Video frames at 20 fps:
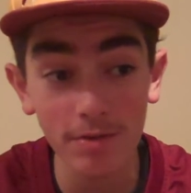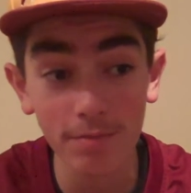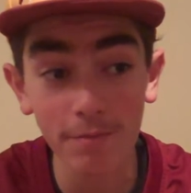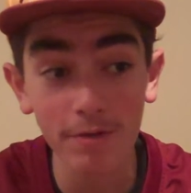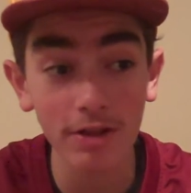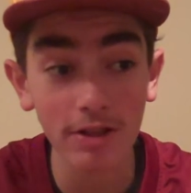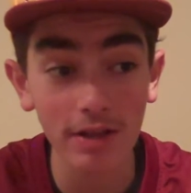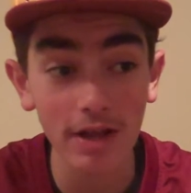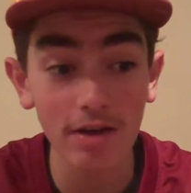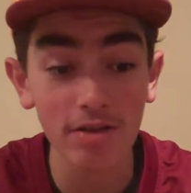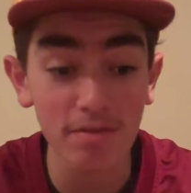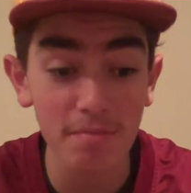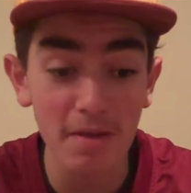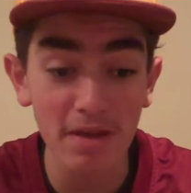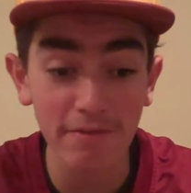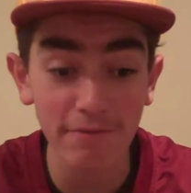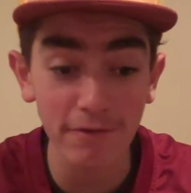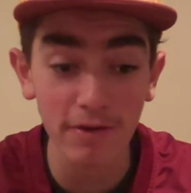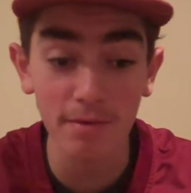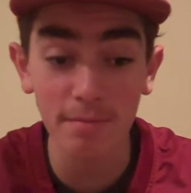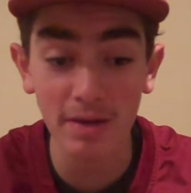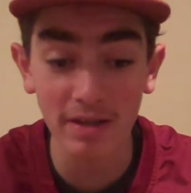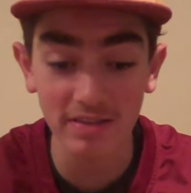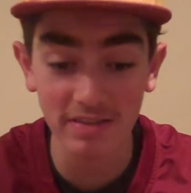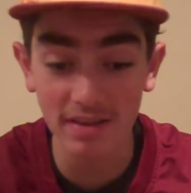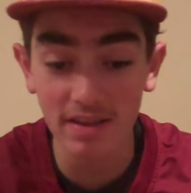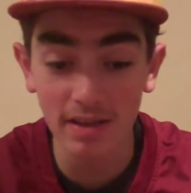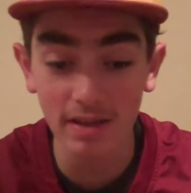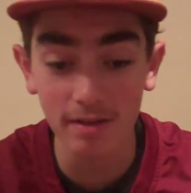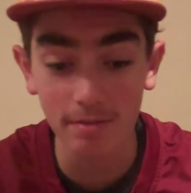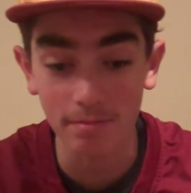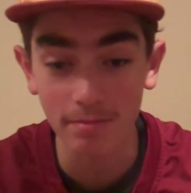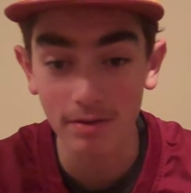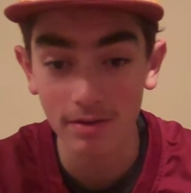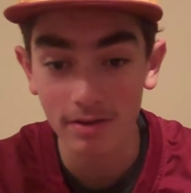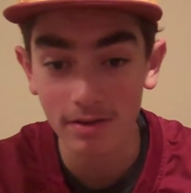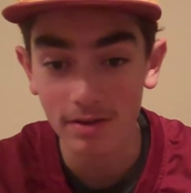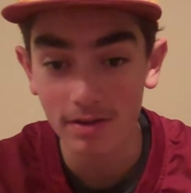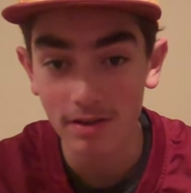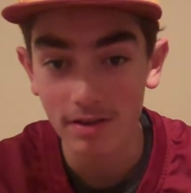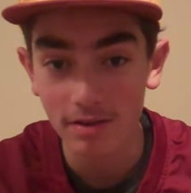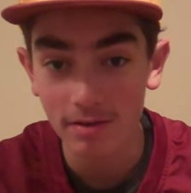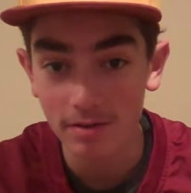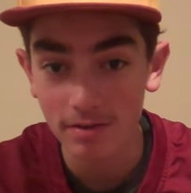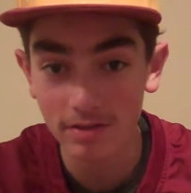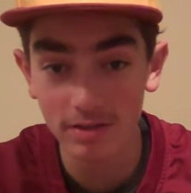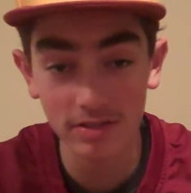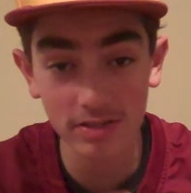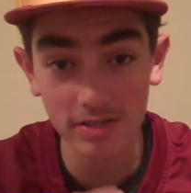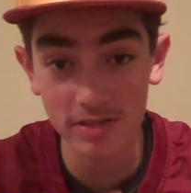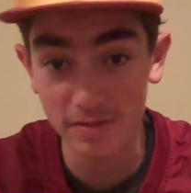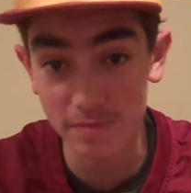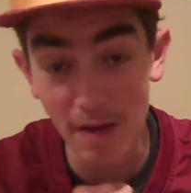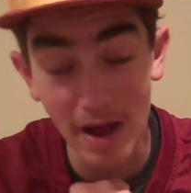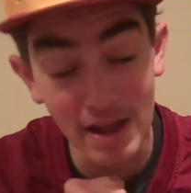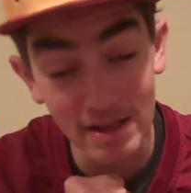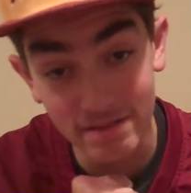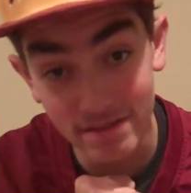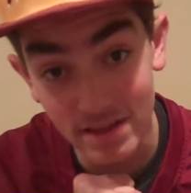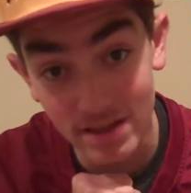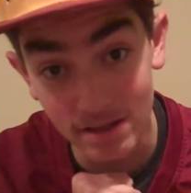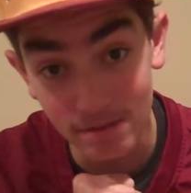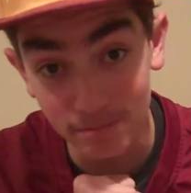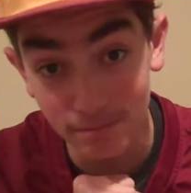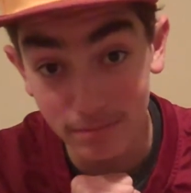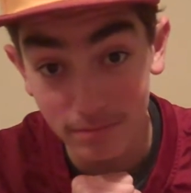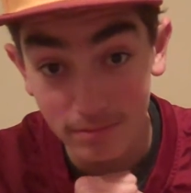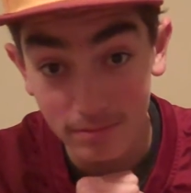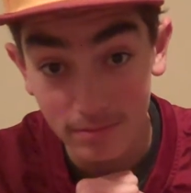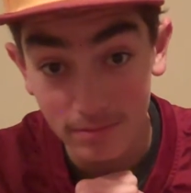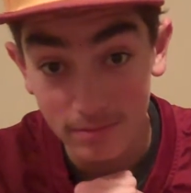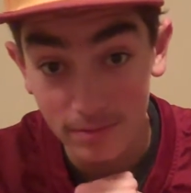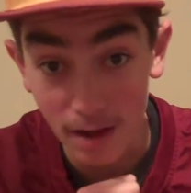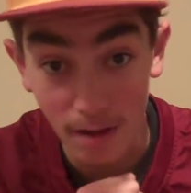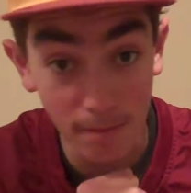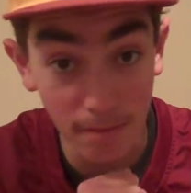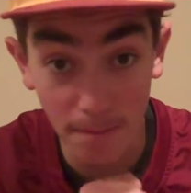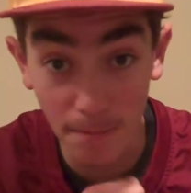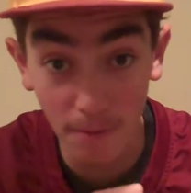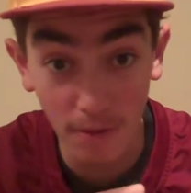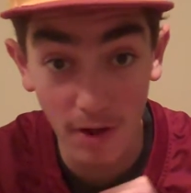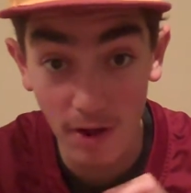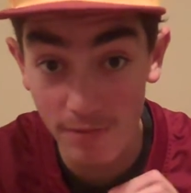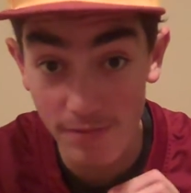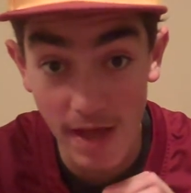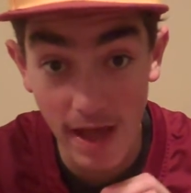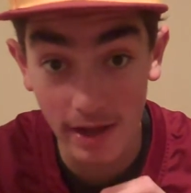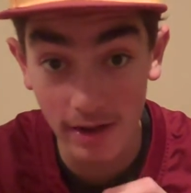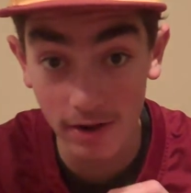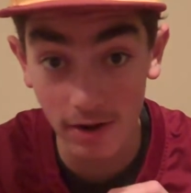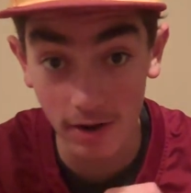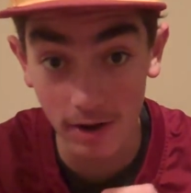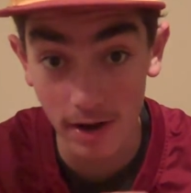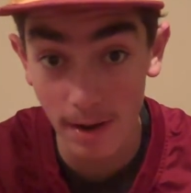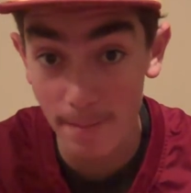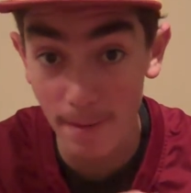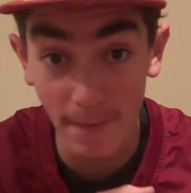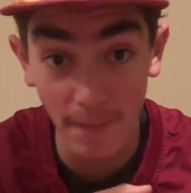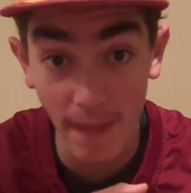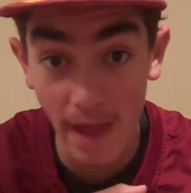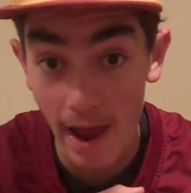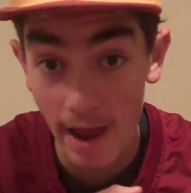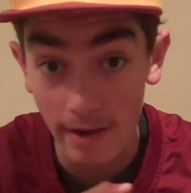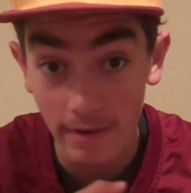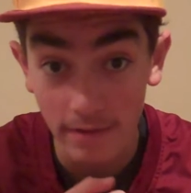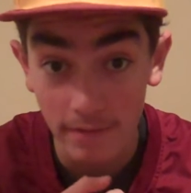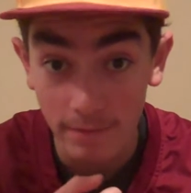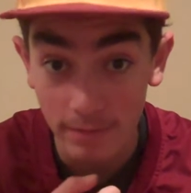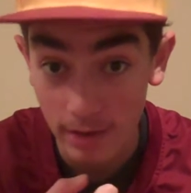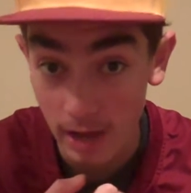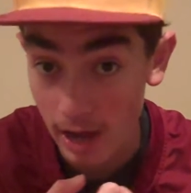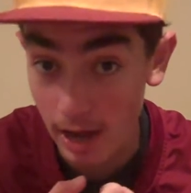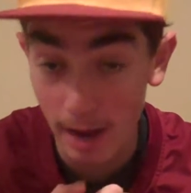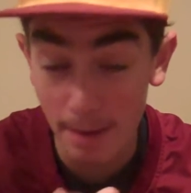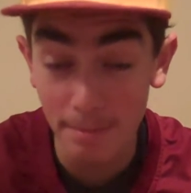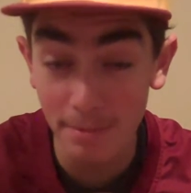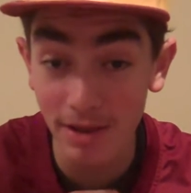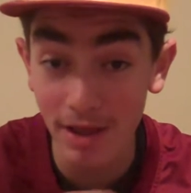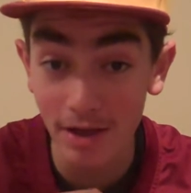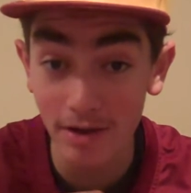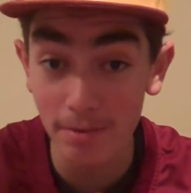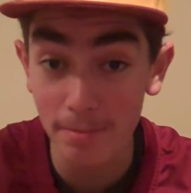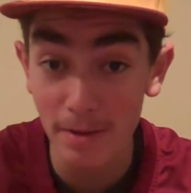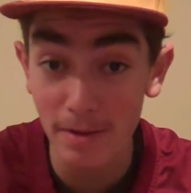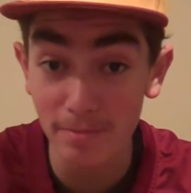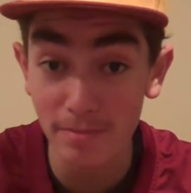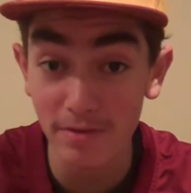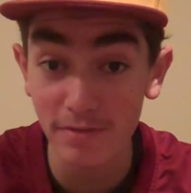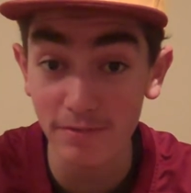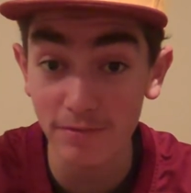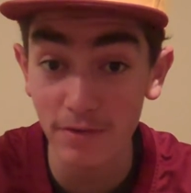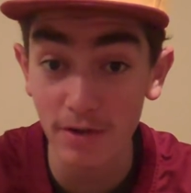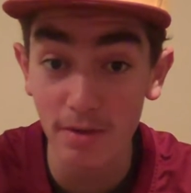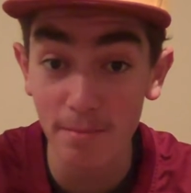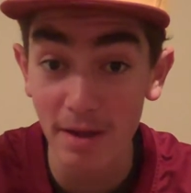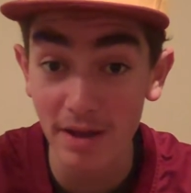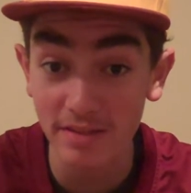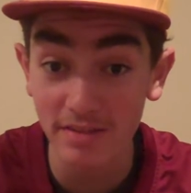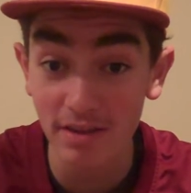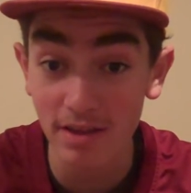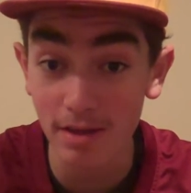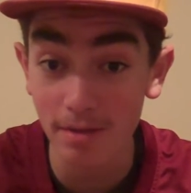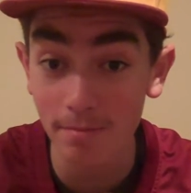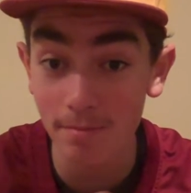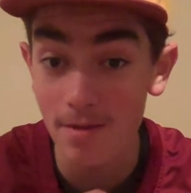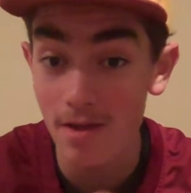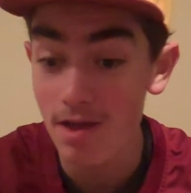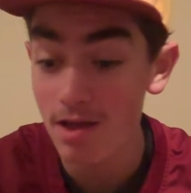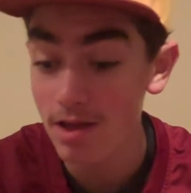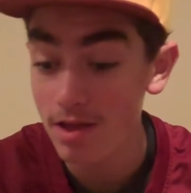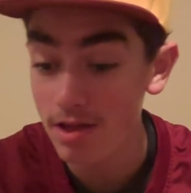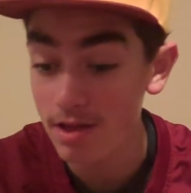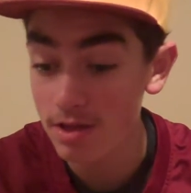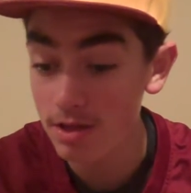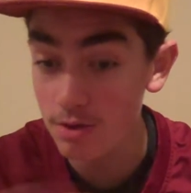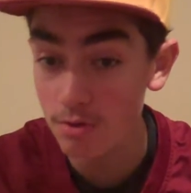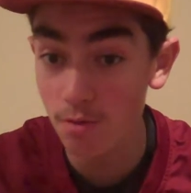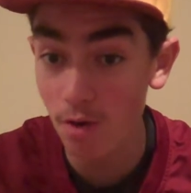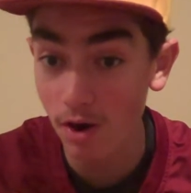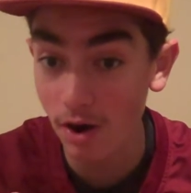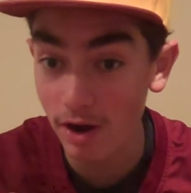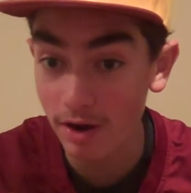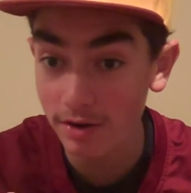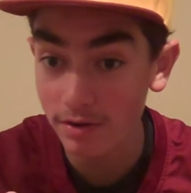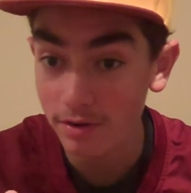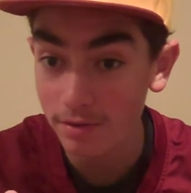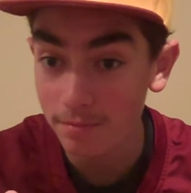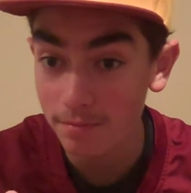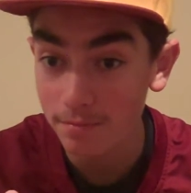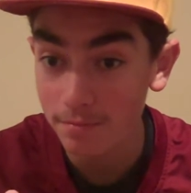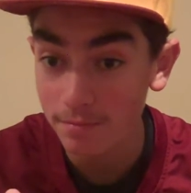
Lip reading: only one allowed to make fun of my team because it's my team. I'm going to pull out that card. How about that? I'm allowed to make fun of my team. You aren't.